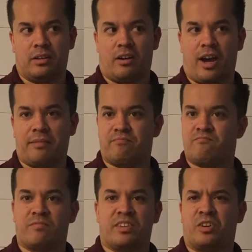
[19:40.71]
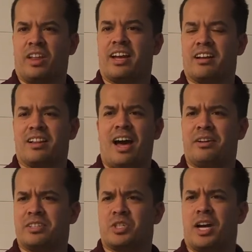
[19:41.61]
Right? You're like a cloud
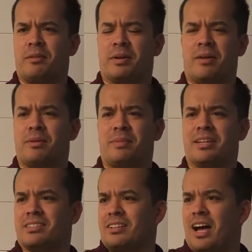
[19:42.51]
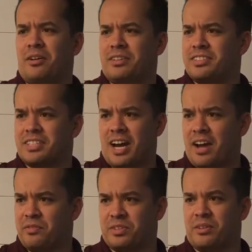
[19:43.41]
that's trying to become the biggest cloud in the sky.
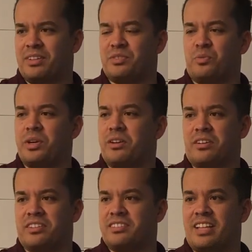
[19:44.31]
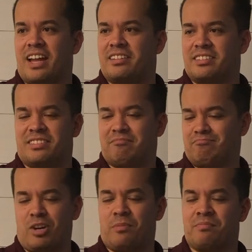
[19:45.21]
It's, mm-hmm. like, it's weird. It's not. It's, you
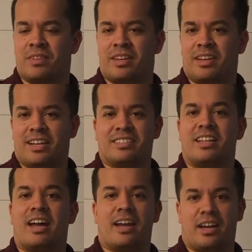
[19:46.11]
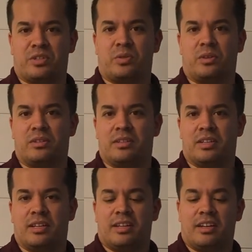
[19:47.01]
know, it's not natural.
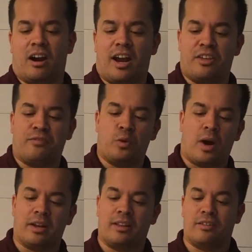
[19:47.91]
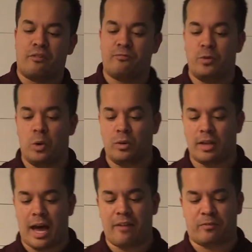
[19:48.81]
All right. If you want to live a full
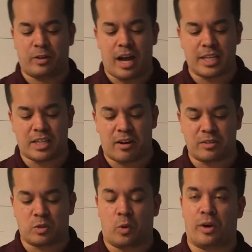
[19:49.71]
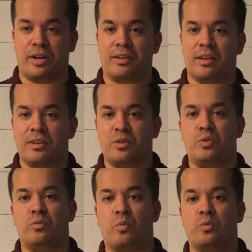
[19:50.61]
life for God's honor and glory, you,
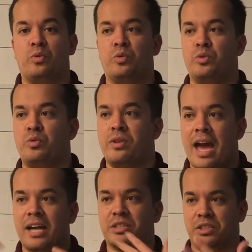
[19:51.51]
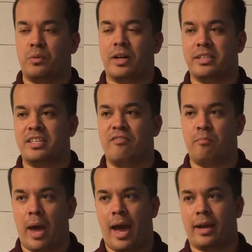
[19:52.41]
you you naturally want to give
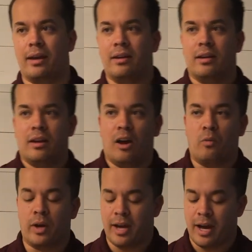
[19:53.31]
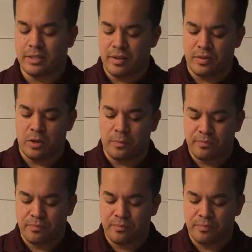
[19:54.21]
back of what God has given you.